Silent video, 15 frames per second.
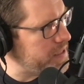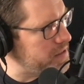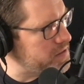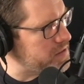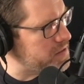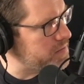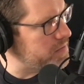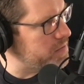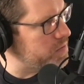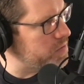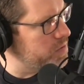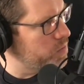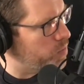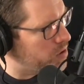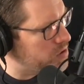Because
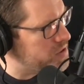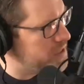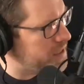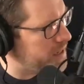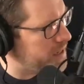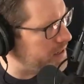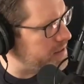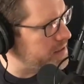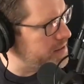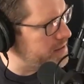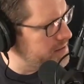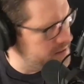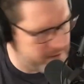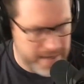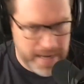once you get
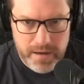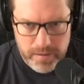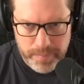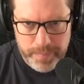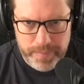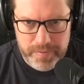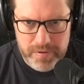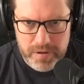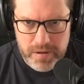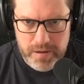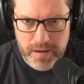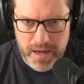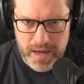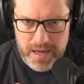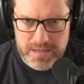set up
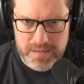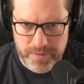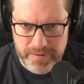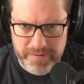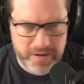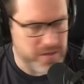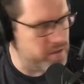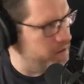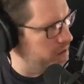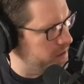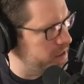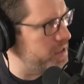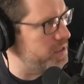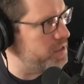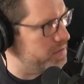as a
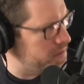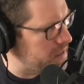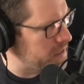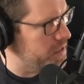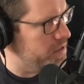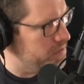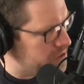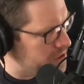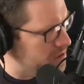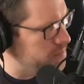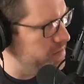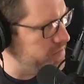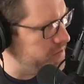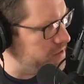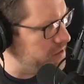professional and you're doing
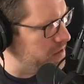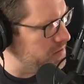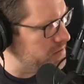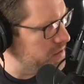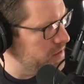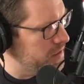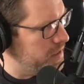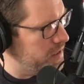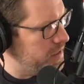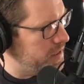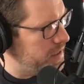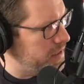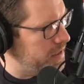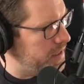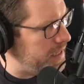YouTube and videos,
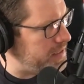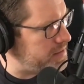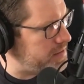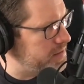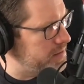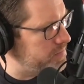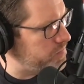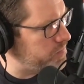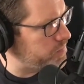it's